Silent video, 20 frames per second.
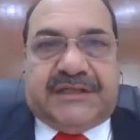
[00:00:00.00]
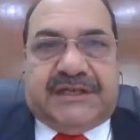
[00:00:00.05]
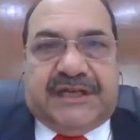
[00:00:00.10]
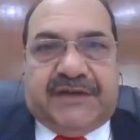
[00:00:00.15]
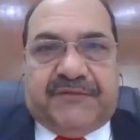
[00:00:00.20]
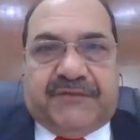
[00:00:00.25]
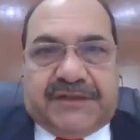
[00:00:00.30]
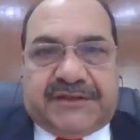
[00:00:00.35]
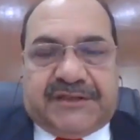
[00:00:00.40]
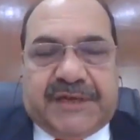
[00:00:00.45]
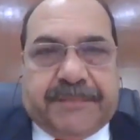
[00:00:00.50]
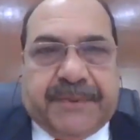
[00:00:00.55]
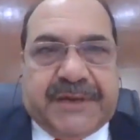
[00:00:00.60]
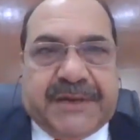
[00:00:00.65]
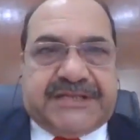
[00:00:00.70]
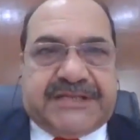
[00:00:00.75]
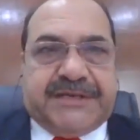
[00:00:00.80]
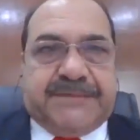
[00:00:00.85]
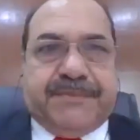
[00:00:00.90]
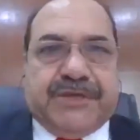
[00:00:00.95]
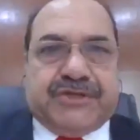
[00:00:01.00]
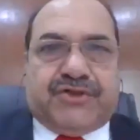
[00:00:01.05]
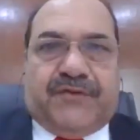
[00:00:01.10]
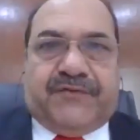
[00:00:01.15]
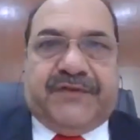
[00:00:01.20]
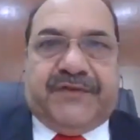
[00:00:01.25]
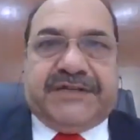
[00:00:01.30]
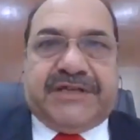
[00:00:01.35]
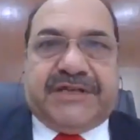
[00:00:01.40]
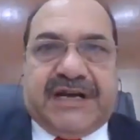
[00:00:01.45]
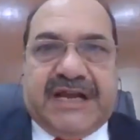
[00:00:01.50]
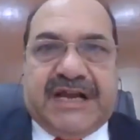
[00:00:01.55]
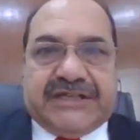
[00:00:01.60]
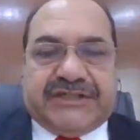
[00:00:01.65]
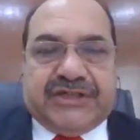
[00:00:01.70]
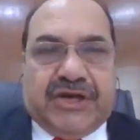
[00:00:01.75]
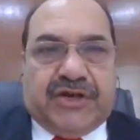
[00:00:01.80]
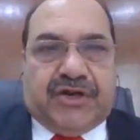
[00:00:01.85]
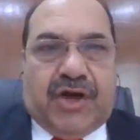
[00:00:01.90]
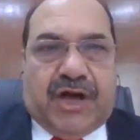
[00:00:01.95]
even the principles of
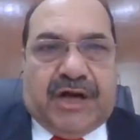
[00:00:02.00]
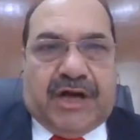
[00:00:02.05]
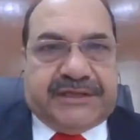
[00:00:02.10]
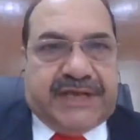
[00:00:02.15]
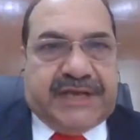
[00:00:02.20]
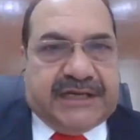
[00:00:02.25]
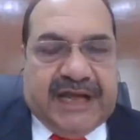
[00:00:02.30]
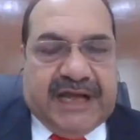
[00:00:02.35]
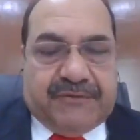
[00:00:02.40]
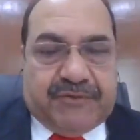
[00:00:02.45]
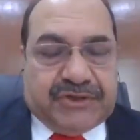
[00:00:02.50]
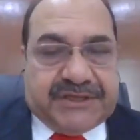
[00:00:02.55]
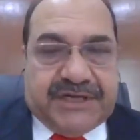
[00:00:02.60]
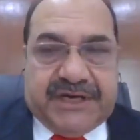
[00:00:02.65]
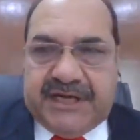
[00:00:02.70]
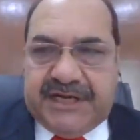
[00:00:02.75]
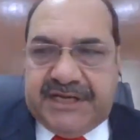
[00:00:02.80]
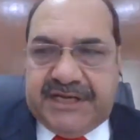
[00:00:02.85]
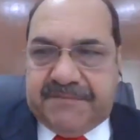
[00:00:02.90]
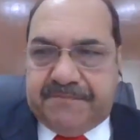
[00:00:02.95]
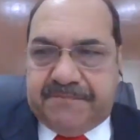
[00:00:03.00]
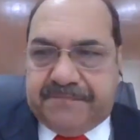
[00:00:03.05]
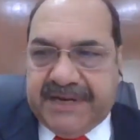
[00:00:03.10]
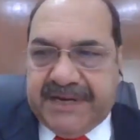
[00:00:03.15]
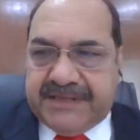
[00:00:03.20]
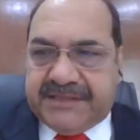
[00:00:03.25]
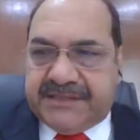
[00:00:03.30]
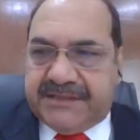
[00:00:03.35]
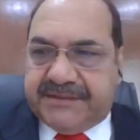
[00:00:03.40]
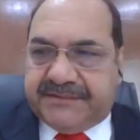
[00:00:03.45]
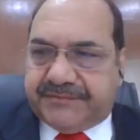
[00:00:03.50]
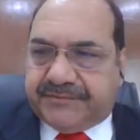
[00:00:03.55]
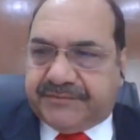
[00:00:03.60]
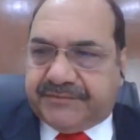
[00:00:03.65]
international law that I was really impressed.